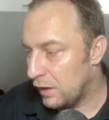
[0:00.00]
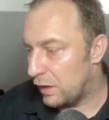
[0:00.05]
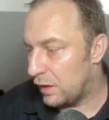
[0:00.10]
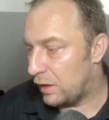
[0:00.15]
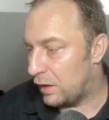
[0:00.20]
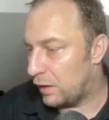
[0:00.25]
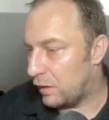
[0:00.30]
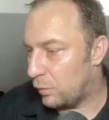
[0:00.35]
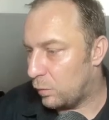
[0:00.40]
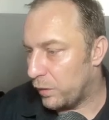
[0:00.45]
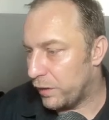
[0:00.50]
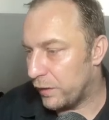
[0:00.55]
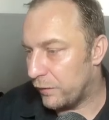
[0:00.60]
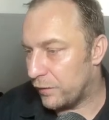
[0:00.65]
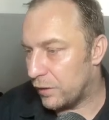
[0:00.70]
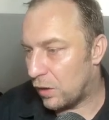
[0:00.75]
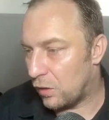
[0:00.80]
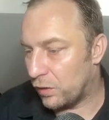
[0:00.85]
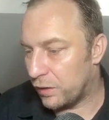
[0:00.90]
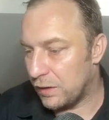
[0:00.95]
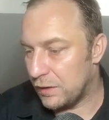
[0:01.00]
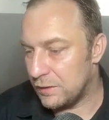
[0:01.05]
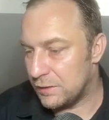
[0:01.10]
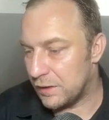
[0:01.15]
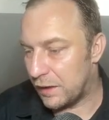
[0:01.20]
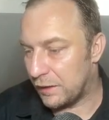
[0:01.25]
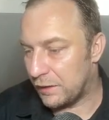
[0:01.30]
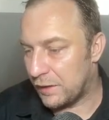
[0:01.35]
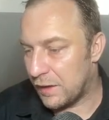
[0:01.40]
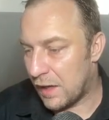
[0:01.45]
Uh, we have now
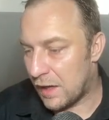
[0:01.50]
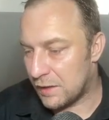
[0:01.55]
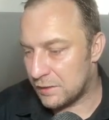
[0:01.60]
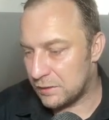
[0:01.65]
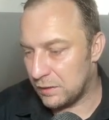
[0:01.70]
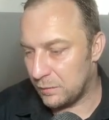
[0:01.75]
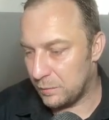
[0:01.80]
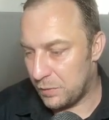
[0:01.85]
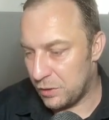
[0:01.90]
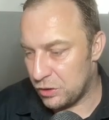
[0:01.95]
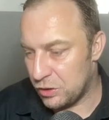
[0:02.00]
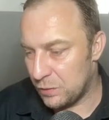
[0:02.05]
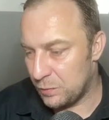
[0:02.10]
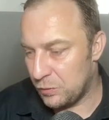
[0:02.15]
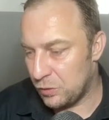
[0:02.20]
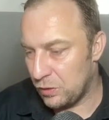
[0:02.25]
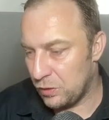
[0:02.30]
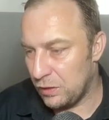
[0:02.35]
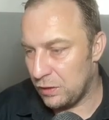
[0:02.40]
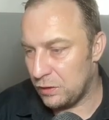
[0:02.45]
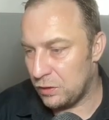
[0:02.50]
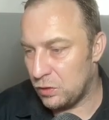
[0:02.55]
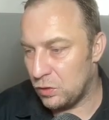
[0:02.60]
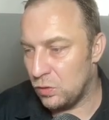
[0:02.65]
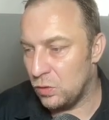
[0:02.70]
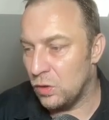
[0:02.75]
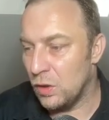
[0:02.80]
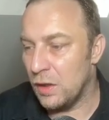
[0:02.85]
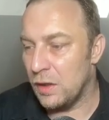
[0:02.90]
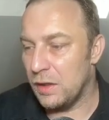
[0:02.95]
kingside castle passing bishop to
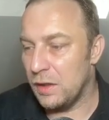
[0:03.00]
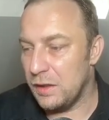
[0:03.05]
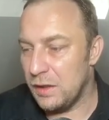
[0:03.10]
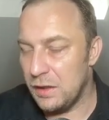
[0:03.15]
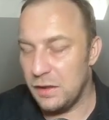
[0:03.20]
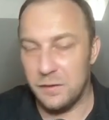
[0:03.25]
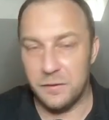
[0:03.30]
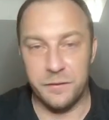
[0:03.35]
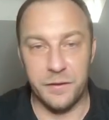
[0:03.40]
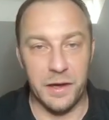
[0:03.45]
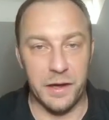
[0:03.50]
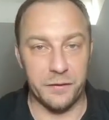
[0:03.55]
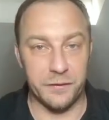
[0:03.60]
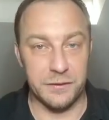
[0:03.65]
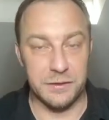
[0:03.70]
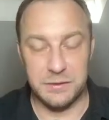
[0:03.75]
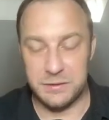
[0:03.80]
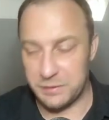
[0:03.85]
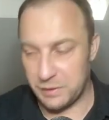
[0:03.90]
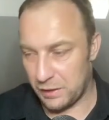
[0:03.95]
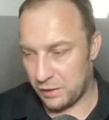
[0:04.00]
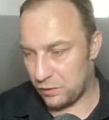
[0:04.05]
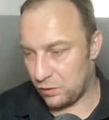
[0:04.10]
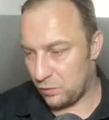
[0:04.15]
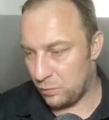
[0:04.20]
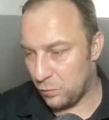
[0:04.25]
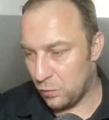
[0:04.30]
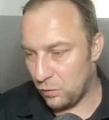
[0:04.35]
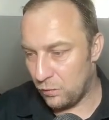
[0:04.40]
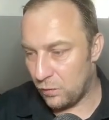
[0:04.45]
e2 e5, the
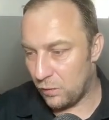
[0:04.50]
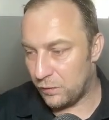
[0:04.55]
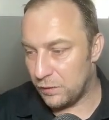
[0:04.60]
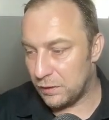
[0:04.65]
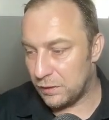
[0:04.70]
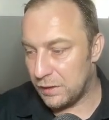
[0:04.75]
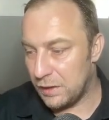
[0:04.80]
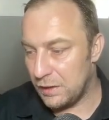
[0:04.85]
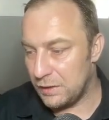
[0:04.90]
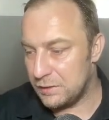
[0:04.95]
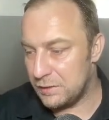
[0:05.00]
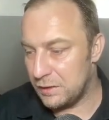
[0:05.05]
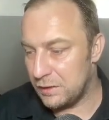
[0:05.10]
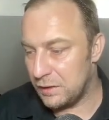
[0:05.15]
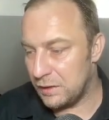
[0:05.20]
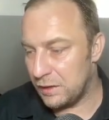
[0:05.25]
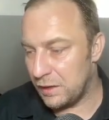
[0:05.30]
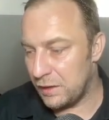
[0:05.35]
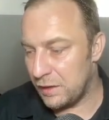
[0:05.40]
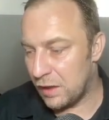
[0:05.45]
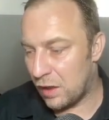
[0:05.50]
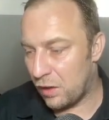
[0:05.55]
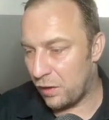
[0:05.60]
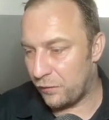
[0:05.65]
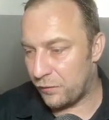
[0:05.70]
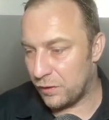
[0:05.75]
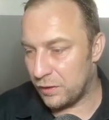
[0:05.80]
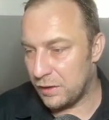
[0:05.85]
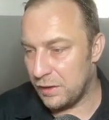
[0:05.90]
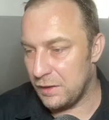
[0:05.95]
standard move of the kings in, and now
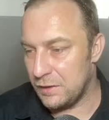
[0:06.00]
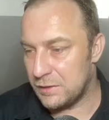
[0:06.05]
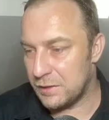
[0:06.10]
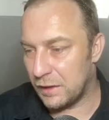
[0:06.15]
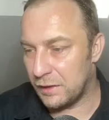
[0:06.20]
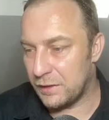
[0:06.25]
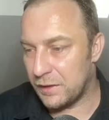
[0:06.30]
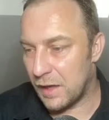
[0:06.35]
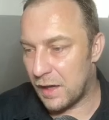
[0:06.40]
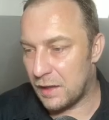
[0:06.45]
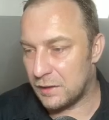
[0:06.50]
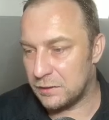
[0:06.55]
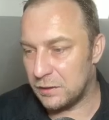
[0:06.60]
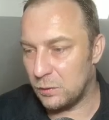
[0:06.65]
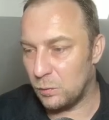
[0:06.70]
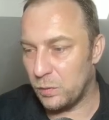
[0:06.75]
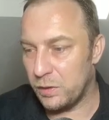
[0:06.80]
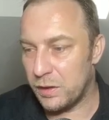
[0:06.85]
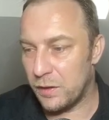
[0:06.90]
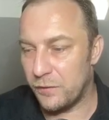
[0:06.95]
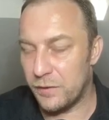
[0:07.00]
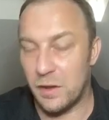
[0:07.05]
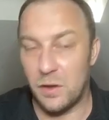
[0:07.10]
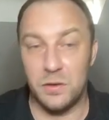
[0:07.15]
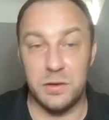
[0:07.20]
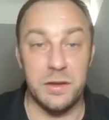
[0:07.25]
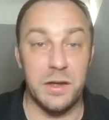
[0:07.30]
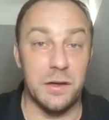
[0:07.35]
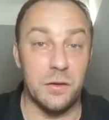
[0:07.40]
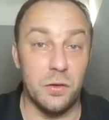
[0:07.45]
after kingside castling, we have
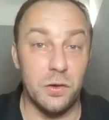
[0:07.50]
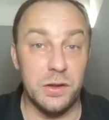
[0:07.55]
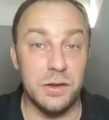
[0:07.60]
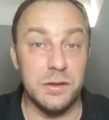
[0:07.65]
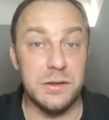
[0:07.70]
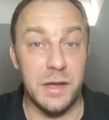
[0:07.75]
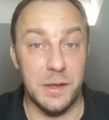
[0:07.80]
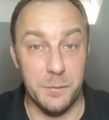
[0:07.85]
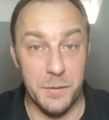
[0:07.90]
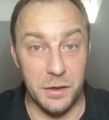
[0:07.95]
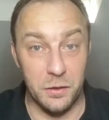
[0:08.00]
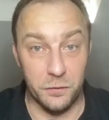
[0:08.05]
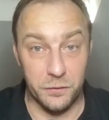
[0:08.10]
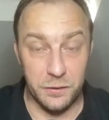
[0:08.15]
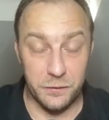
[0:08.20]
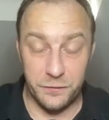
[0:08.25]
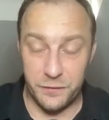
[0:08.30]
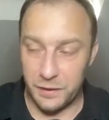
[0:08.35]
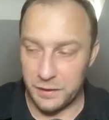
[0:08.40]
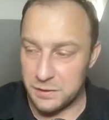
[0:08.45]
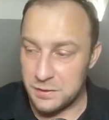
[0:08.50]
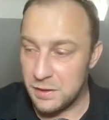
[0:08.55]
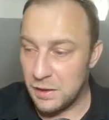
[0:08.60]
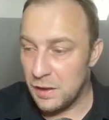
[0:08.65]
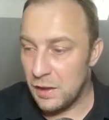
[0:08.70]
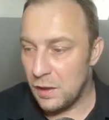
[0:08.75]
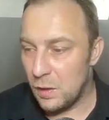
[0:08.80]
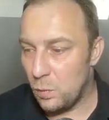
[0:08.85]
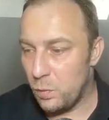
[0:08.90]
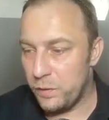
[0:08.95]
now the Aronin Taimanov defense
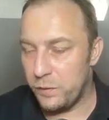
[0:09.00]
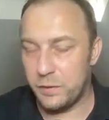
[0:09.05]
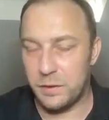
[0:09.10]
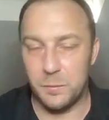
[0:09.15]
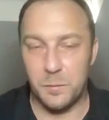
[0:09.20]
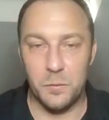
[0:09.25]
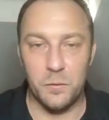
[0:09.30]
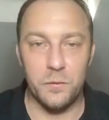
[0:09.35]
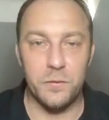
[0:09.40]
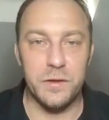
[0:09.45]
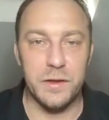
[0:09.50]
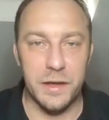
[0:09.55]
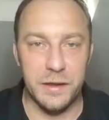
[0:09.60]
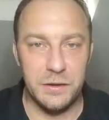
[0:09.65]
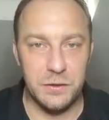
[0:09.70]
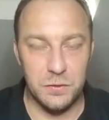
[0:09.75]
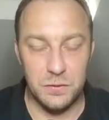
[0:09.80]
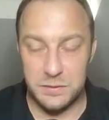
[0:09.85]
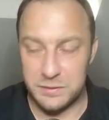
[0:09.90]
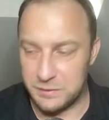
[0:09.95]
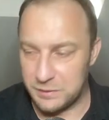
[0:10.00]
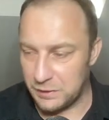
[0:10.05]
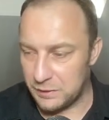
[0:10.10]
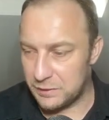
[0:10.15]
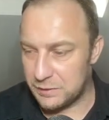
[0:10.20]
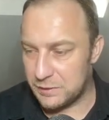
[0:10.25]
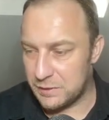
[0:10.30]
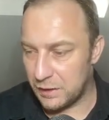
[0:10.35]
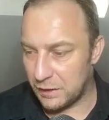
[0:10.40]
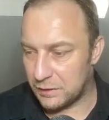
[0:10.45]
with the move knight to
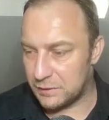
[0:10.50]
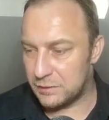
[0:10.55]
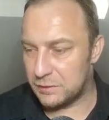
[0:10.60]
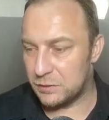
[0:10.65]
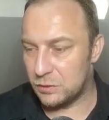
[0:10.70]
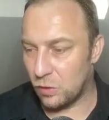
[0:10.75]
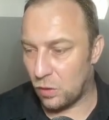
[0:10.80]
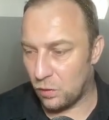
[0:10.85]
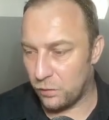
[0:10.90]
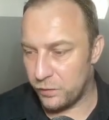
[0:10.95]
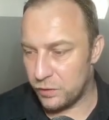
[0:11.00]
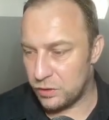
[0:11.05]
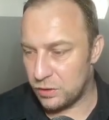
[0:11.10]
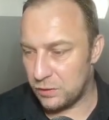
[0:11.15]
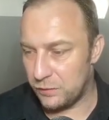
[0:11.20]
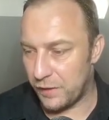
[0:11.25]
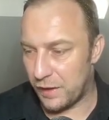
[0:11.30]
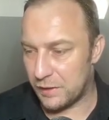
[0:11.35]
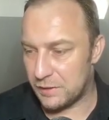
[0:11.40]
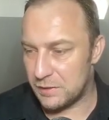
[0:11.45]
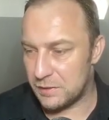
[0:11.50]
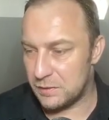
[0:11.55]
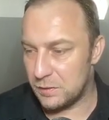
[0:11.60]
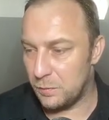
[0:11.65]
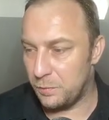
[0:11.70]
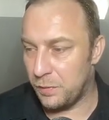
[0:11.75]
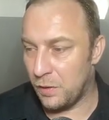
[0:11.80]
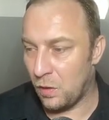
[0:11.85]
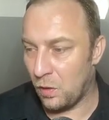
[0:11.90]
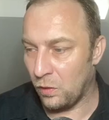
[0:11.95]
c6, Stockfish advances the
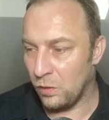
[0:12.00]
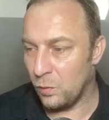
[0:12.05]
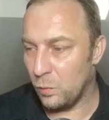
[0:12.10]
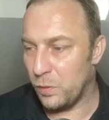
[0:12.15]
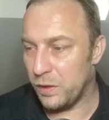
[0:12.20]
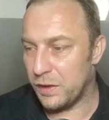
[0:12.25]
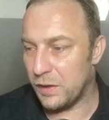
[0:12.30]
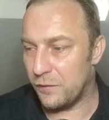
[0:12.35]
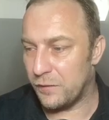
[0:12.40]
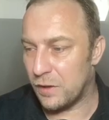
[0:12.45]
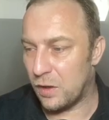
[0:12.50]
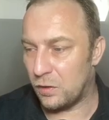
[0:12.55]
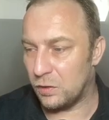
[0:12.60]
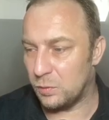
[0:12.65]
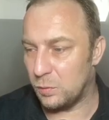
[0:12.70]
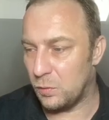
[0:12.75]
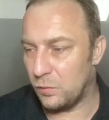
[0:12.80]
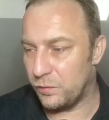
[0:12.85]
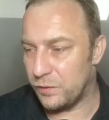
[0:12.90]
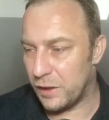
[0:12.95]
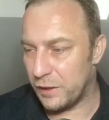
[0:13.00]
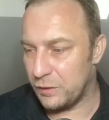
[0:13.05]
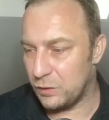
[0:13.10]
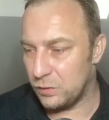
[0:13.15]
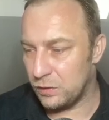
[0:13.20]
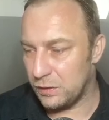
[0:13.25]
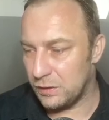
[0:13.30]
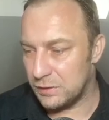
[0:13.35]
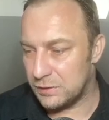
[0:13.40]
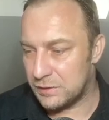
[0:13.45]
pawn, we have now the move knight
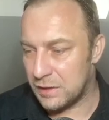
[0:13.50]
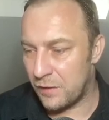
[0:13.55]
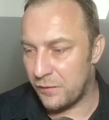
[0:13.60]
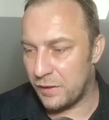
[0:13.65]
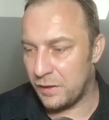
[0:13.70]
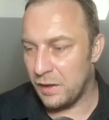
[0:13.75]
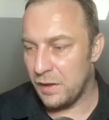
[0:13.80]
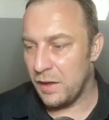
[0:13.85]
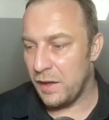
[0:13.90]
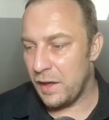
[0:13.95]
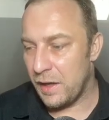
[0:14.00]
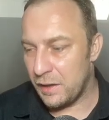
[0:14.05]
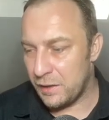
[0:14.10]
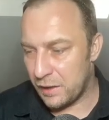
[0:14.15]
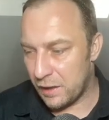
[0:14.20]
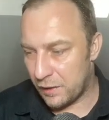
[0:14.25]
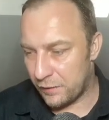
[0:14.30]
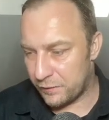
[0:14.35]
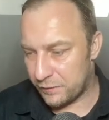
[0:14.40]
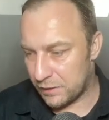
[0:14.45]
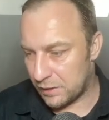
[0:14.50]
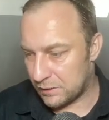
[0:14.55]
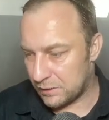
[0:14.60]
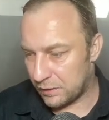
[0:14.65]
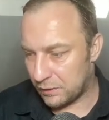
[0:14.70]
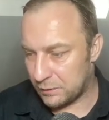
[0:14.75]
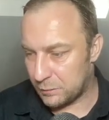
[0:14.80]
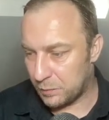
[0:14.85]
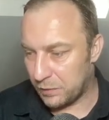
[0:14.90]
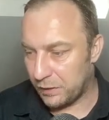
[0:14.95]
to e7, and as, as I
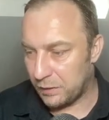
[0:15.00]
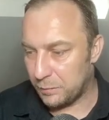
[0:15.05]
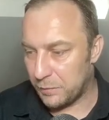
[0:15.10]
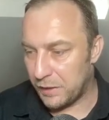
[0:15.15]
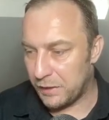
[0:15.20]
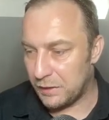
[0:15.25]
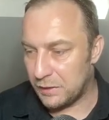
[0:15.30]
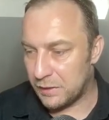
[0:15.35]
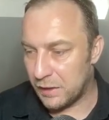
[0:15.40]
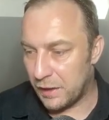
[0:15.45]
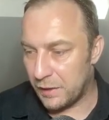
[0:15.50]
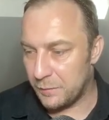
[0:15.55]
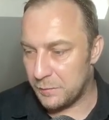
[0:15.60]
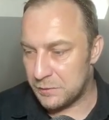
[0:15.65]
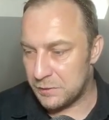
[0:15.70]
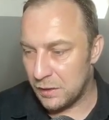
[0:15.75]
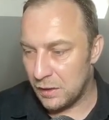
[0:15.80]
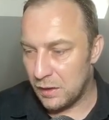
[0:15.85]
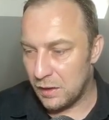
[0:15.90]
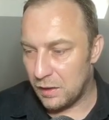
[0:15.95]
explained many times,